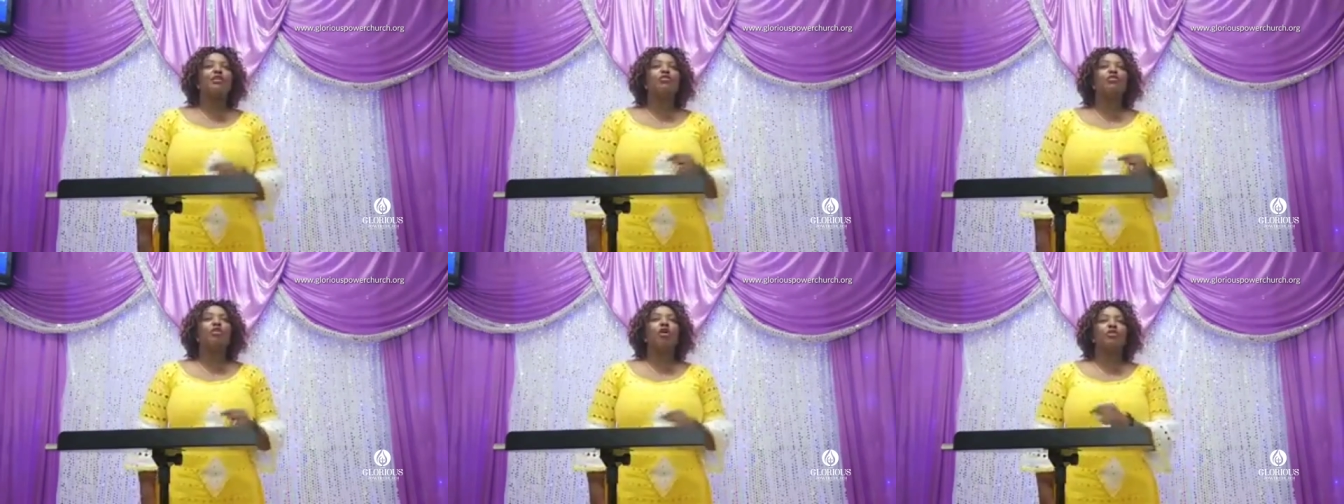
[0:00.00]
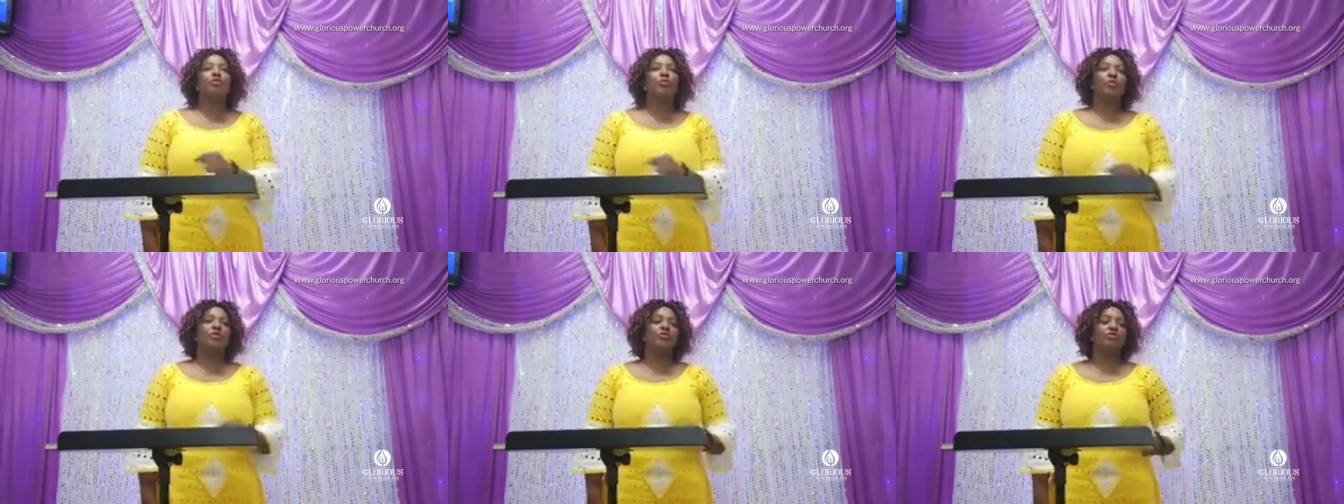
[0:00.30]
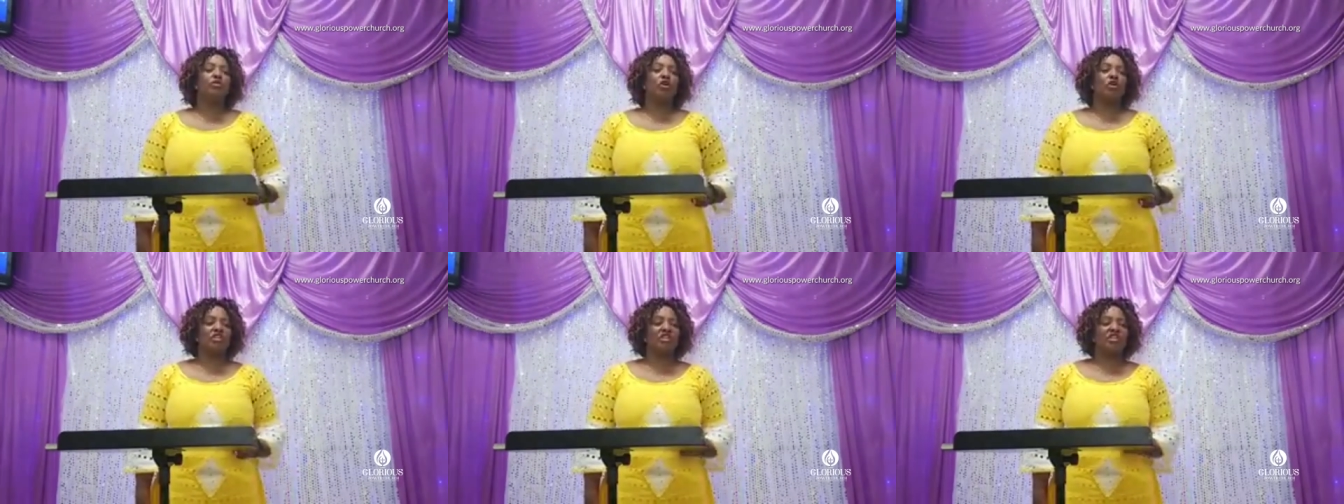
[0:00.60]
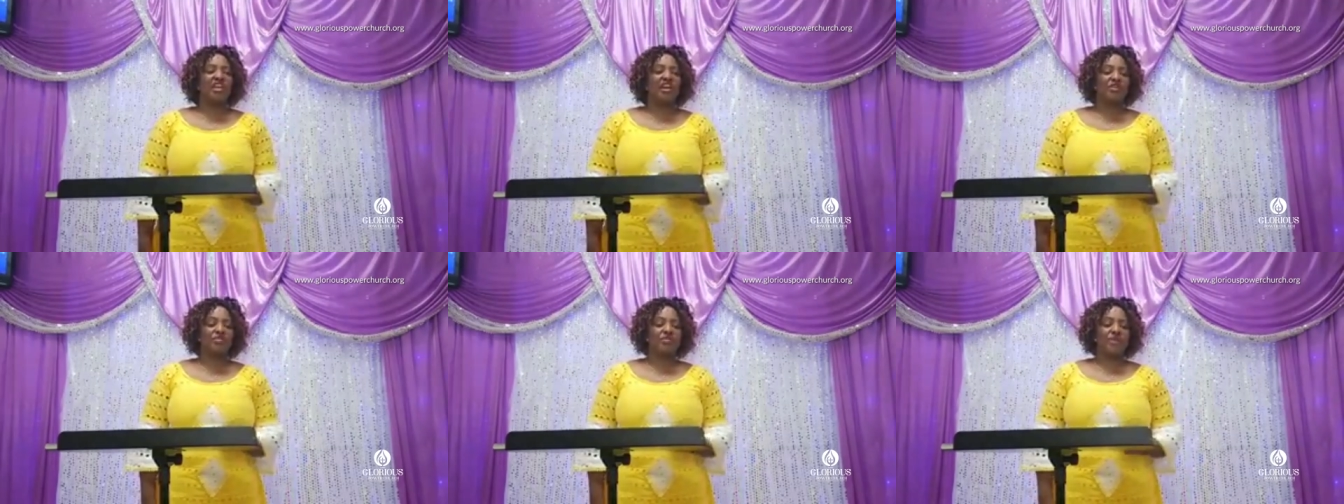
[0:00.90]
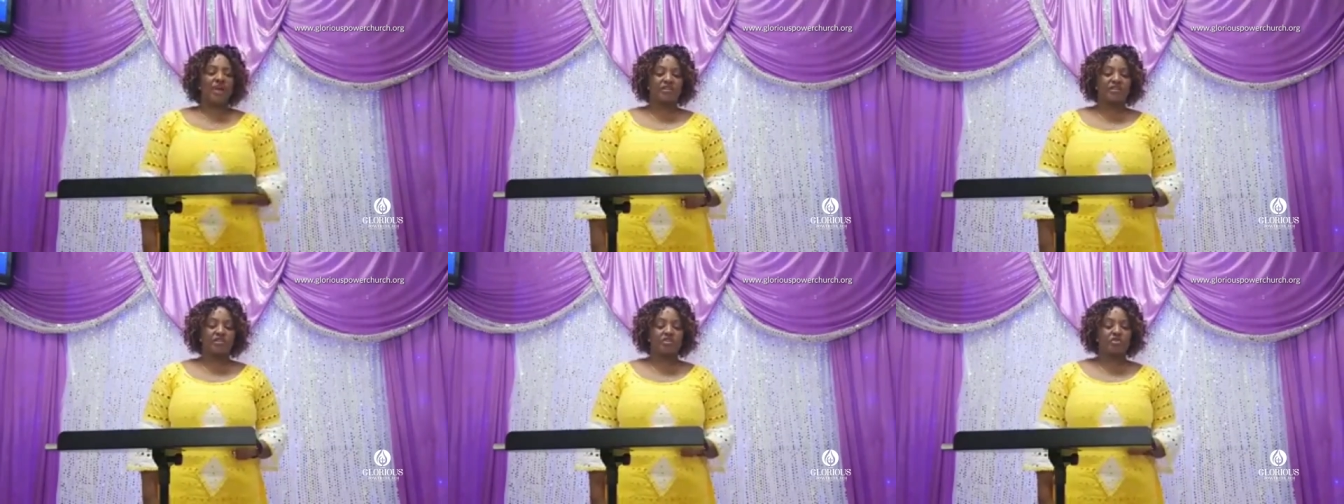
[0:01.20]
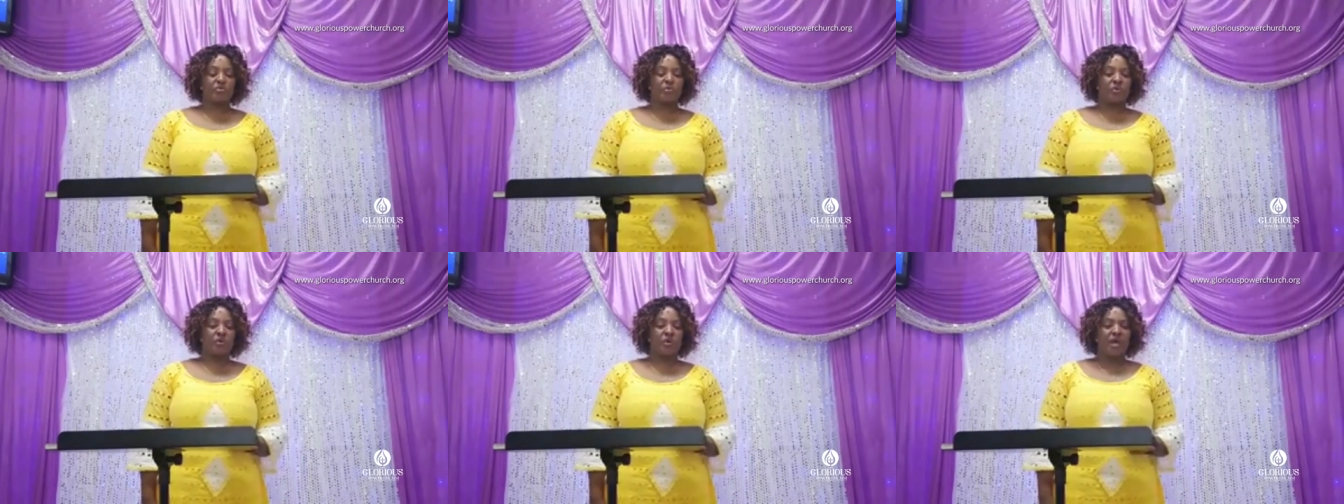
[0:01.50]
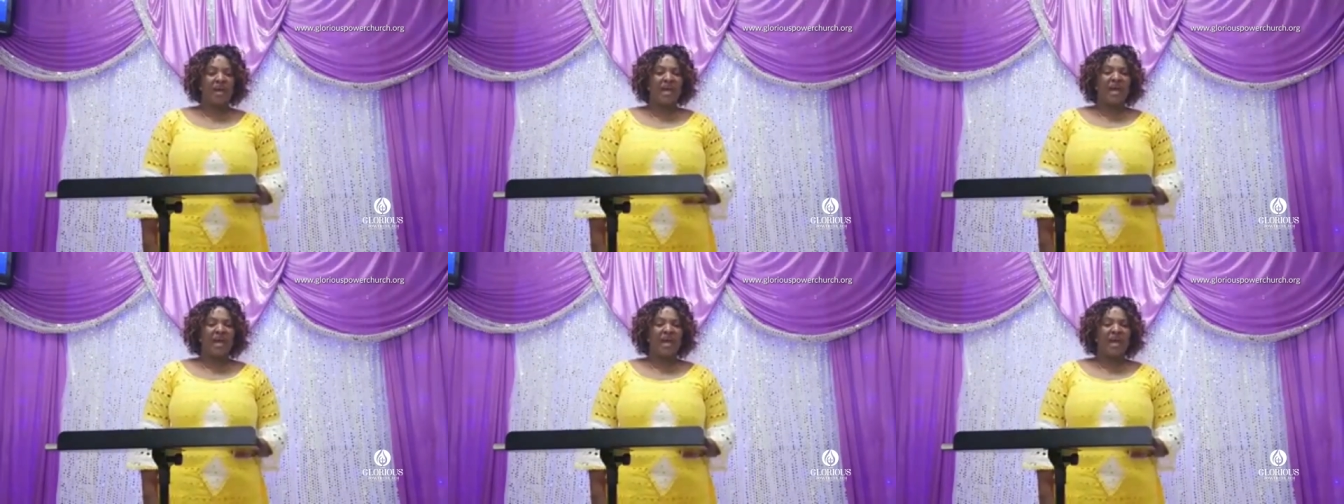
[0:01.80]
the Lord will not neglect you.